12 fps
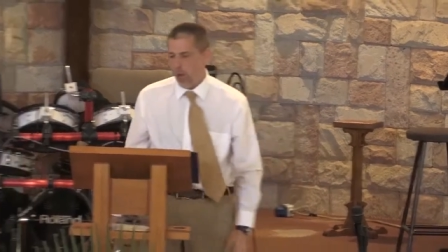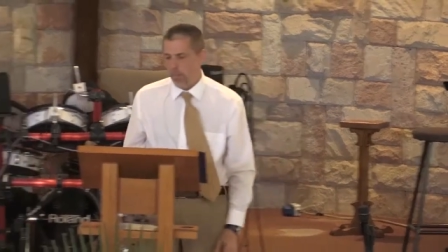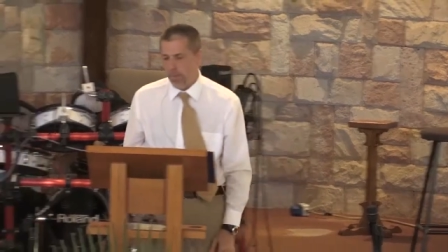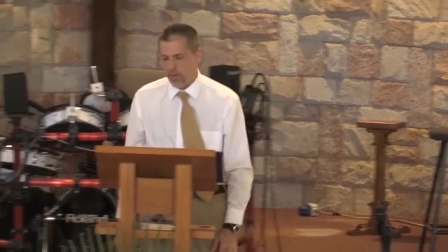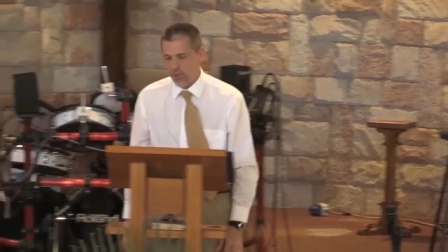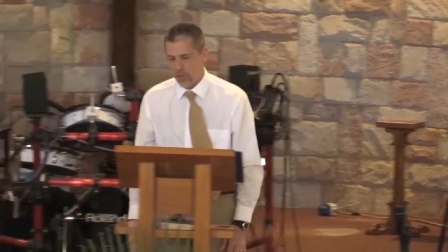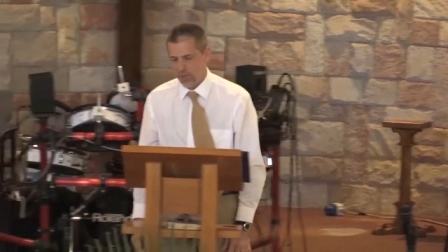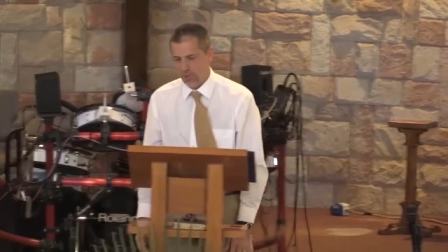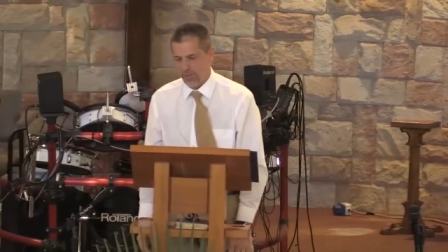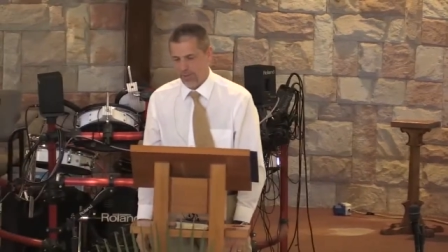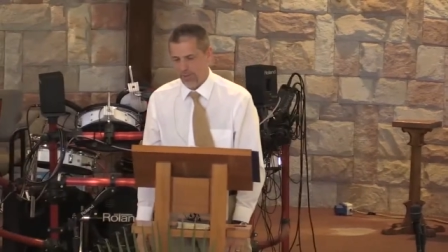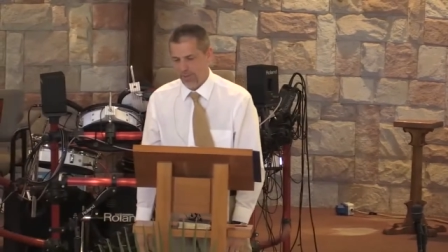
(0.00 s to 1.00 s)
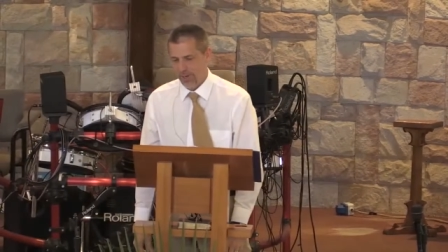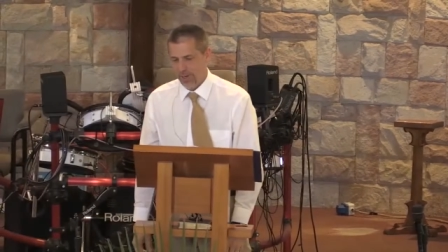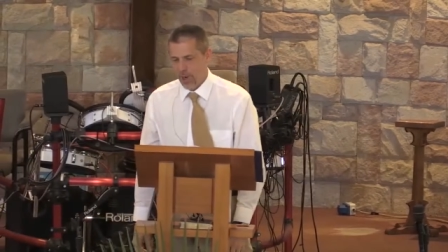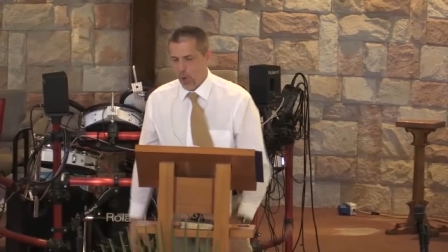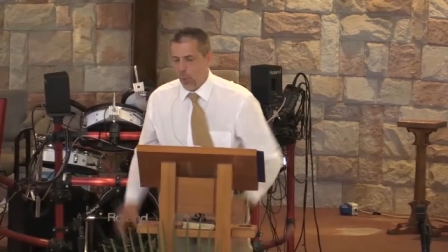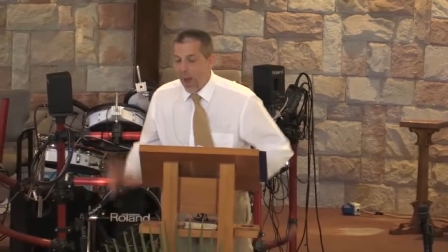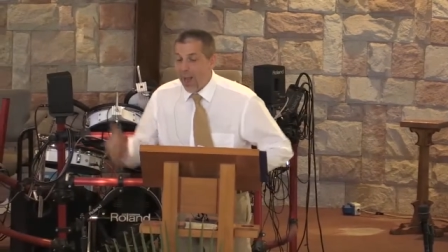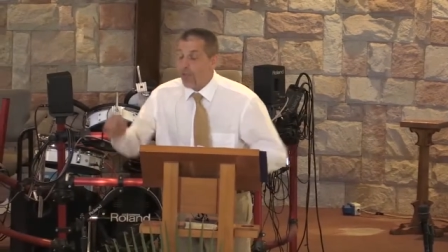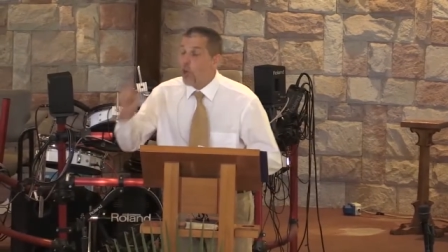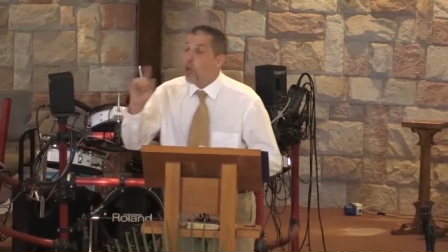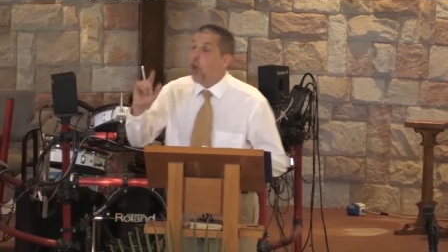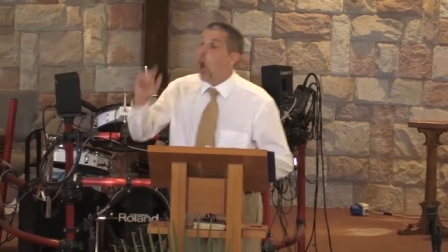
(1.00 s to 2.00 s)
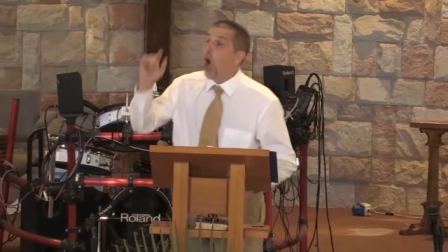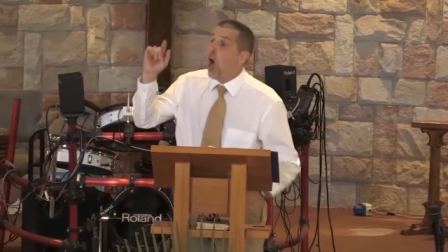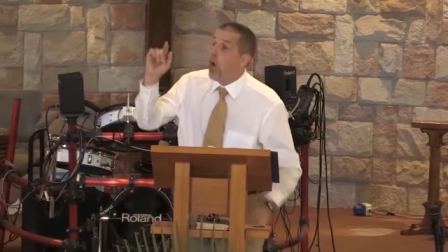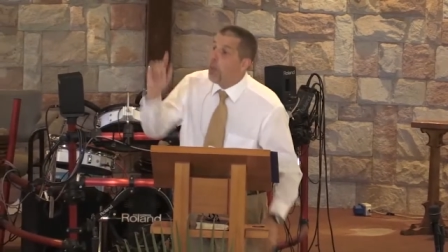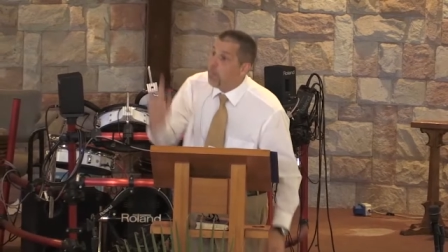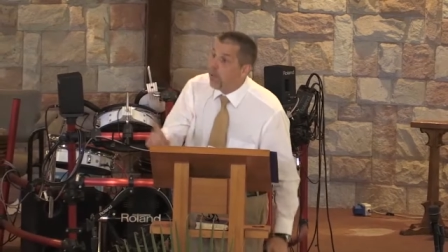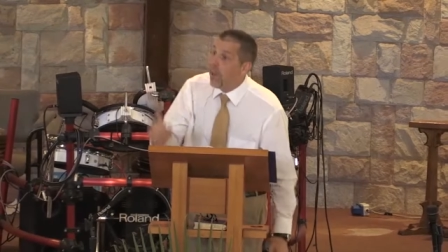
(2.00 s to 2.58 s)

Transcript: on mission. Rather, God